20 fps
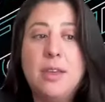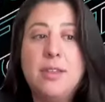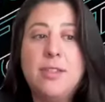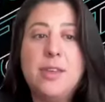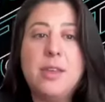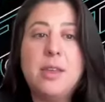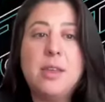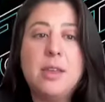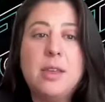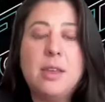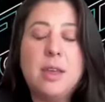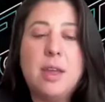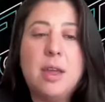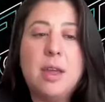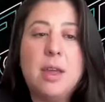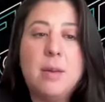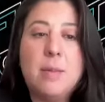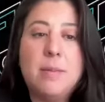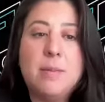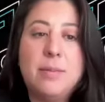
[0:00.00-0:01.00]
think
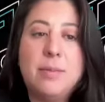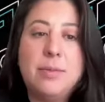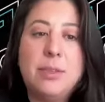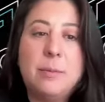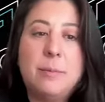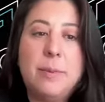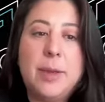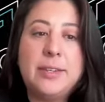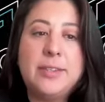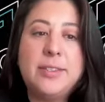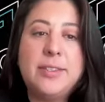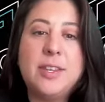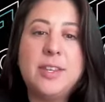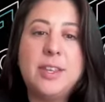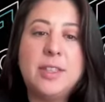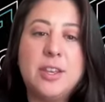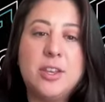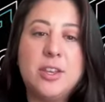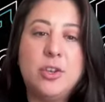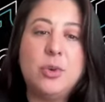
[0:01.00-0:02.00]
the best thing
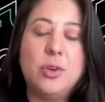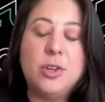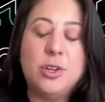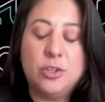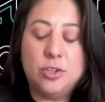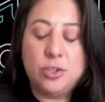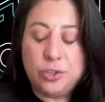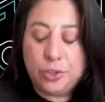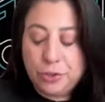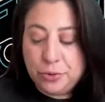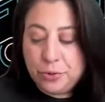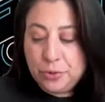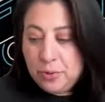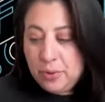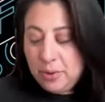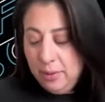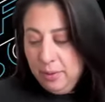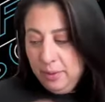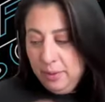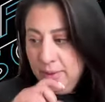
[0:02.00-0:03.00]
that you can
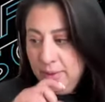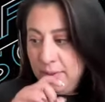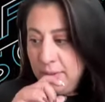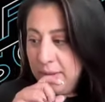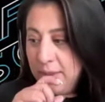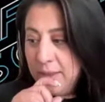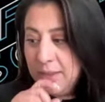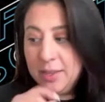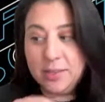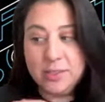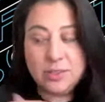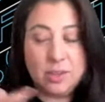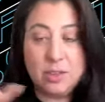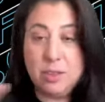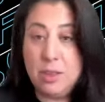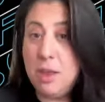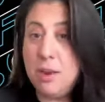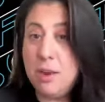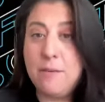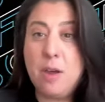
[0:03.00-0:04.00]
do is a
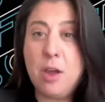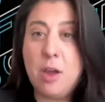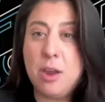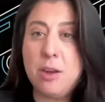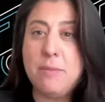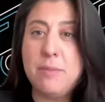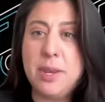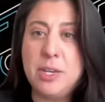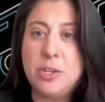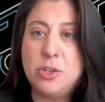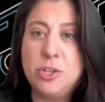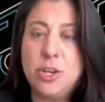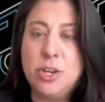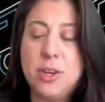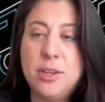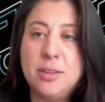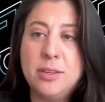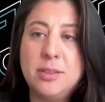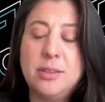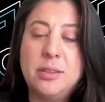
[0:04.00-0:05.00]
lot of
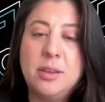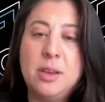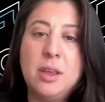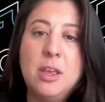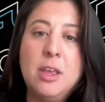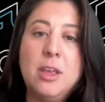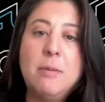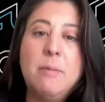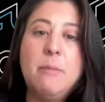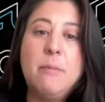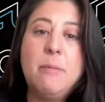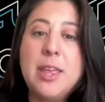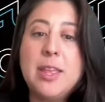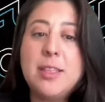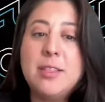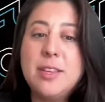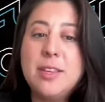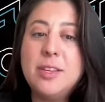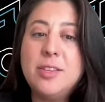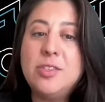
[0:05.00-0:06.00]
automations,
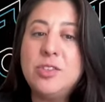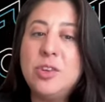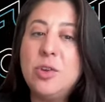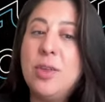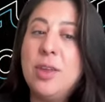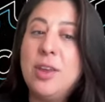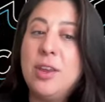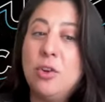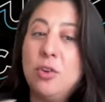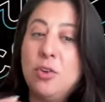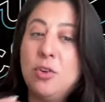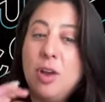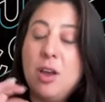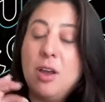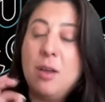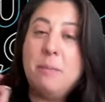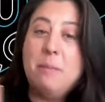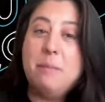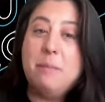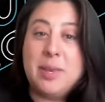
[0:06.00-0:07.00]
mainly so that you're
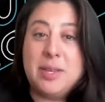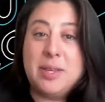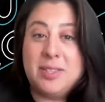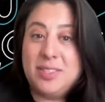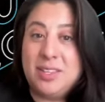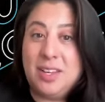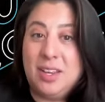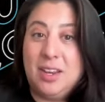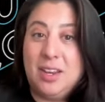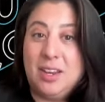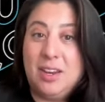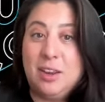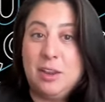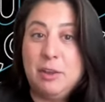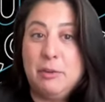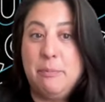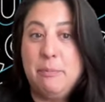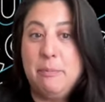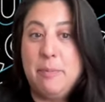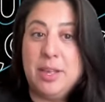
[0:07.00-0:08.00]
not missing
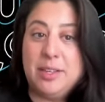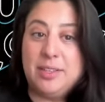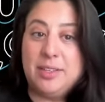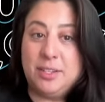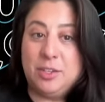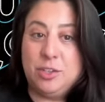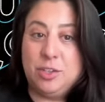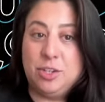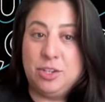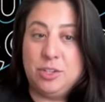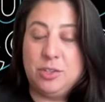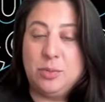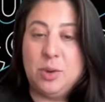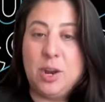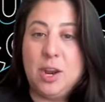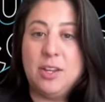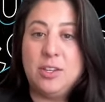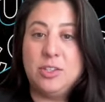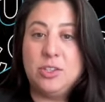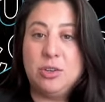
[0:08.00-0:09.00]
messages,
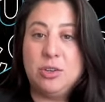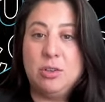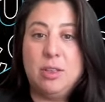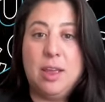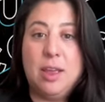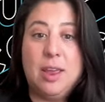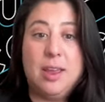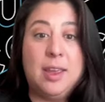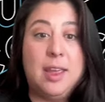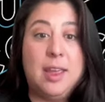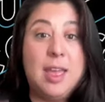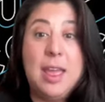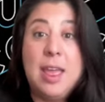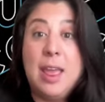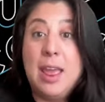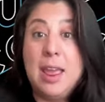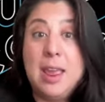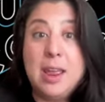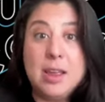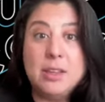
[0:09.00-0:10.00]
right? So like,
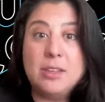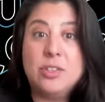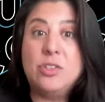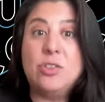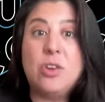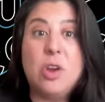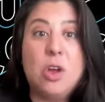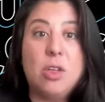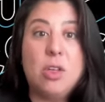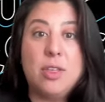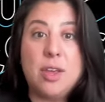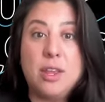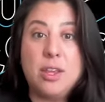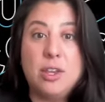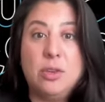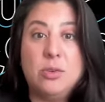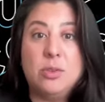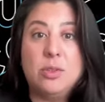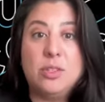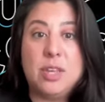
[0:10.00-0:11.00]
hey, I saw that
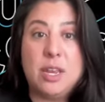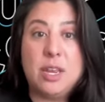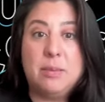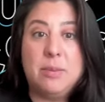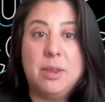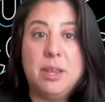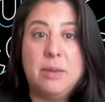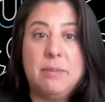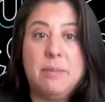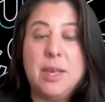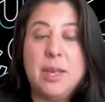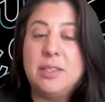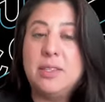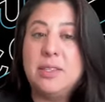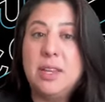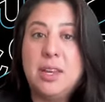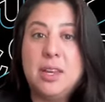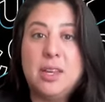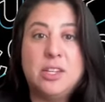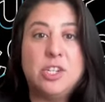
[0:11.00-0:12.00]
you sent me a
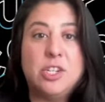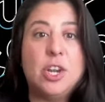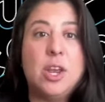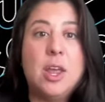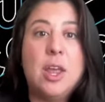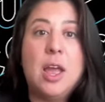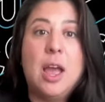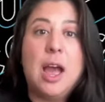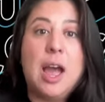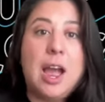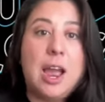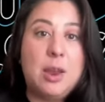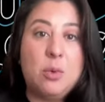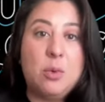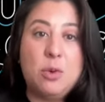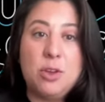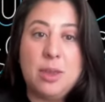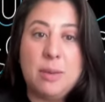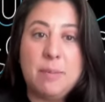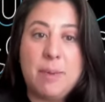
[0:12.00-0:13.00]
message. I
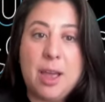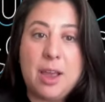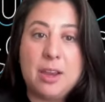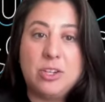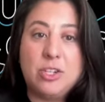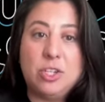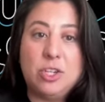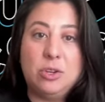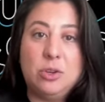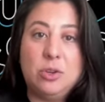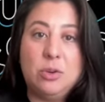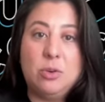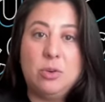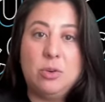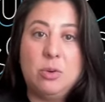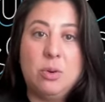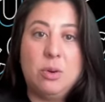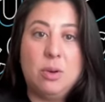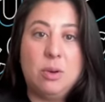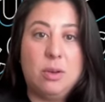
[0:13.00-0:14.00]
will get back to
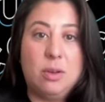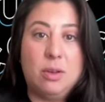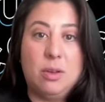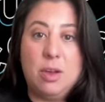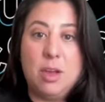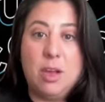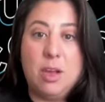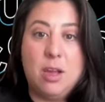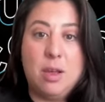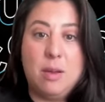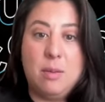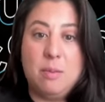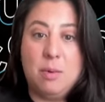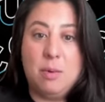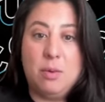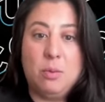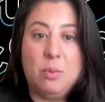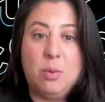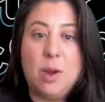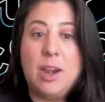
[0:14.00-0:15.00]
you
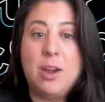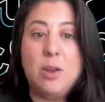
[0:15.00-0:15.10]
right